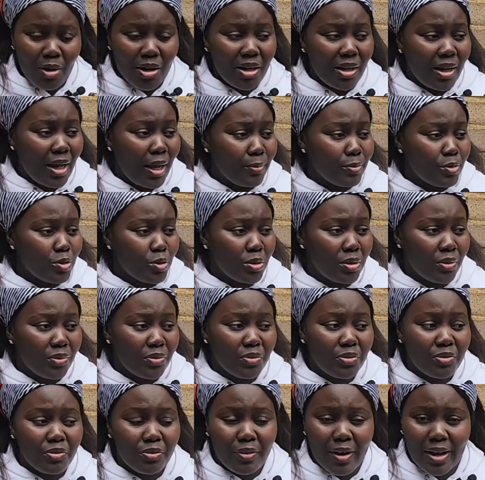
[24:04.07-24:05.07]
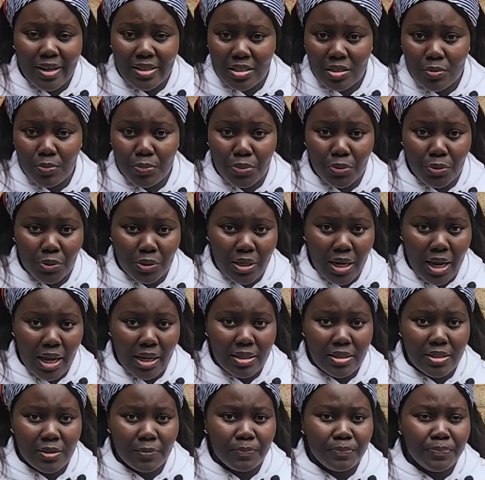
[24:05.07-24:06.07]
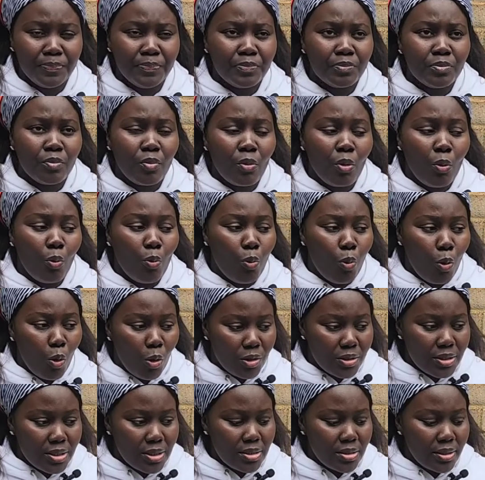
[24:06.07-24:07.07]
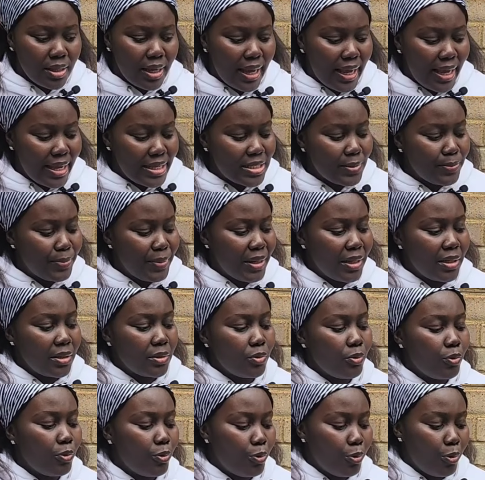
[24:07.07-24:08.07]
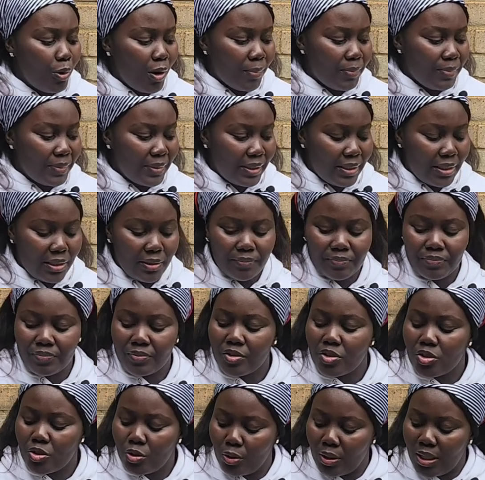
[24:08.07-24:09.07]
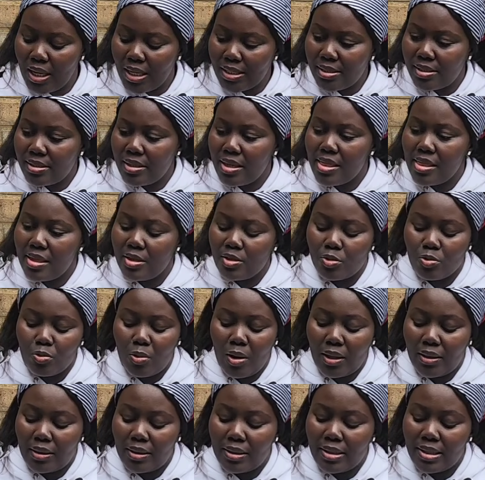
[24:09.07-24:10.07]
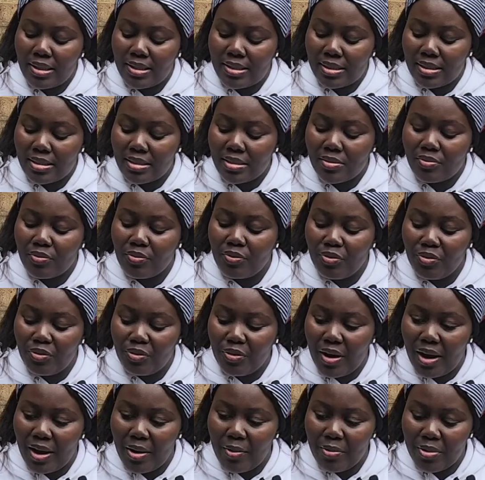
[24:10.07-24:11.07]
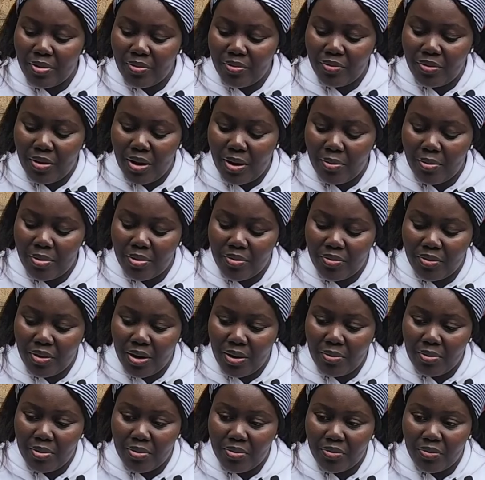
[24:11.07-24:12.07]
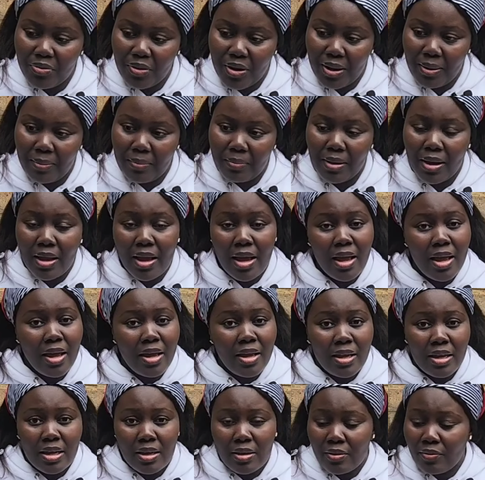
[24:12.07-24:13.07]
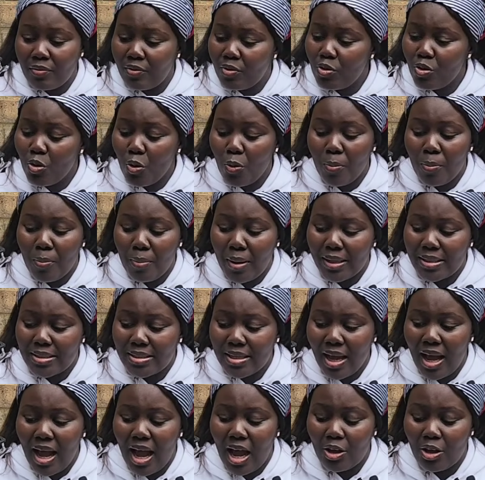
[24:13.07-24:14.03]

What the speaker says: when it comes to the first product was it's being wobbly. So let's see this one. This is very, very, very firm. No matter